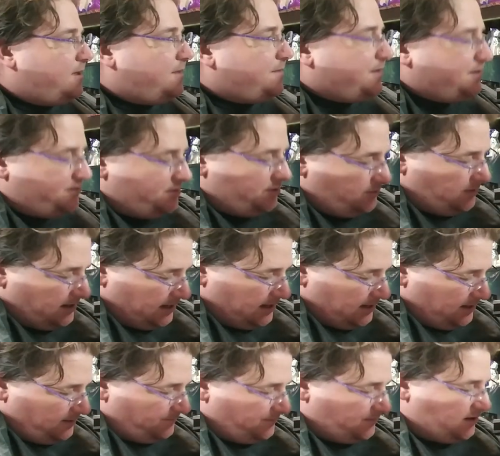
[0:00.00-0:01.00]
They do
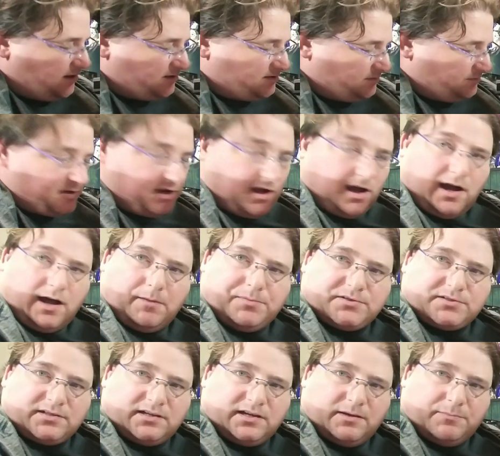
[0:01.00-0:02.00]
have custom
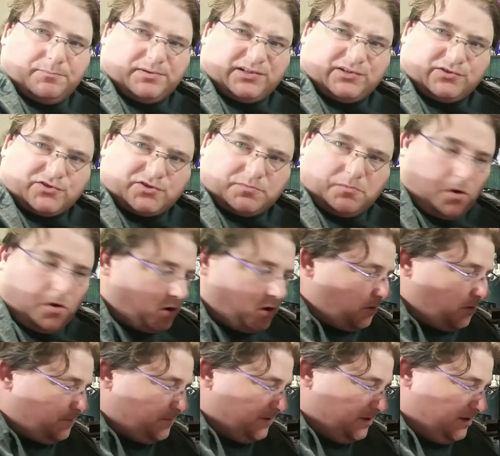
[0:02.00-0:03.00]
knobs, but they're
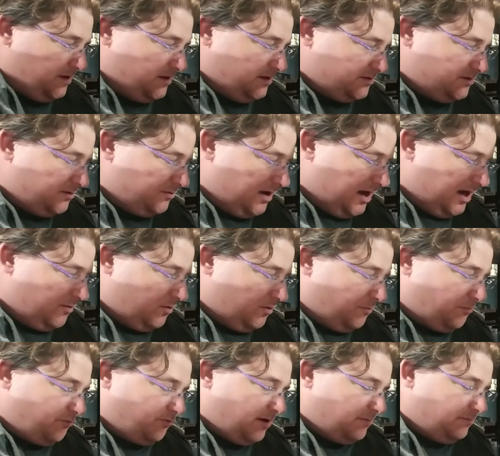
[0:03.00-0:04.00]
small. So I will
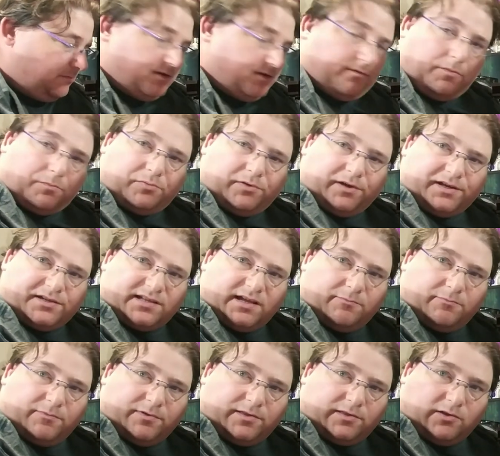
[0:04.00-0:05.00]
probably replace
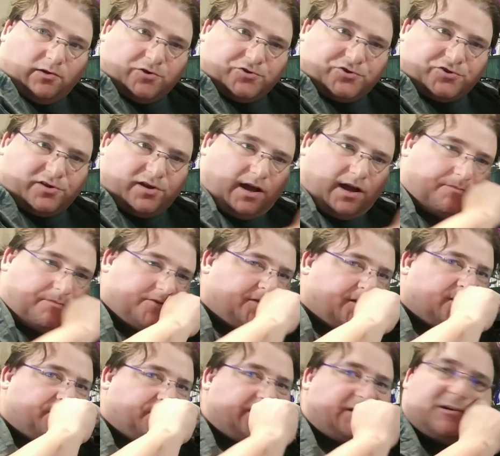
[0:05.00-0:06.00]
them with larger knobs
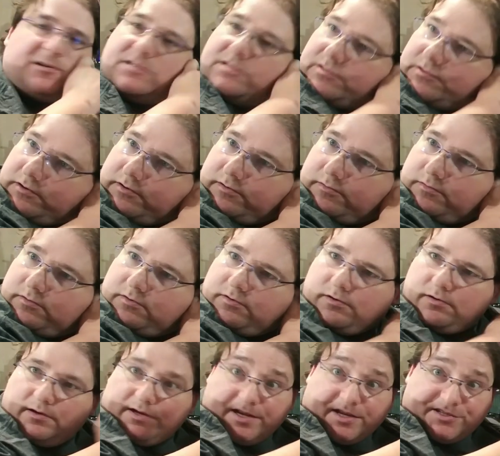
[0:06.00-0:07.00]
just because they're
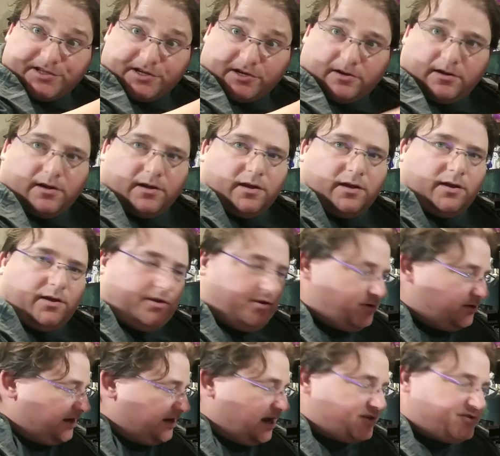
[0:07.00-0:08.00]
easier. You
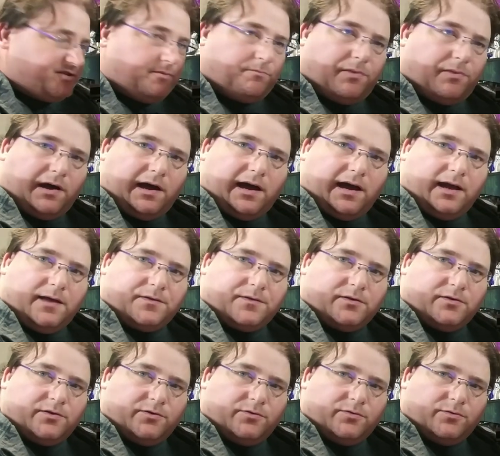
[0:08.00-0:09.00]
can actually buy the
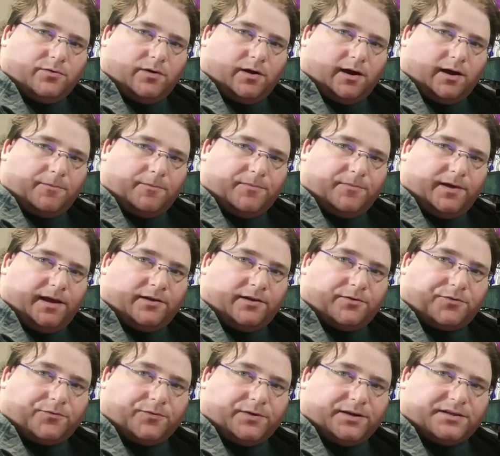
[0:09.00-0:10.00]
new um,
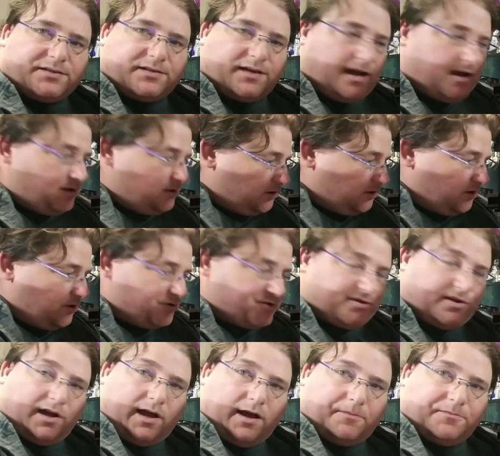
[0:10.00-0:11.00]
Ender three style large
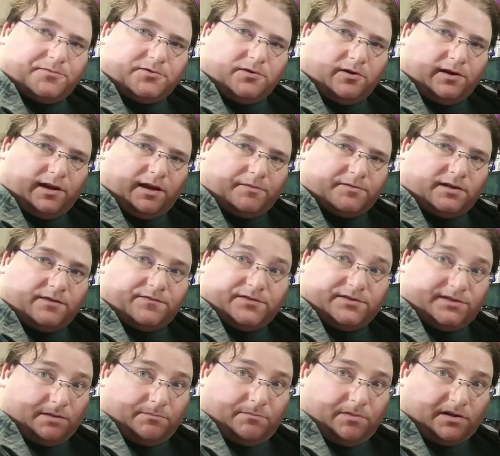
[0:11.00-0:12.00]
knobs on Amazon for
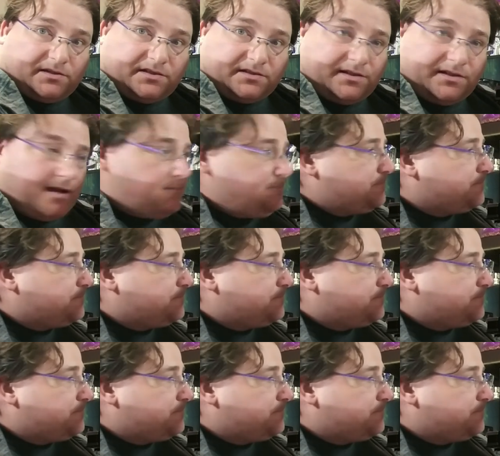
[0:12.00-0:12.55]
ten bucks a set.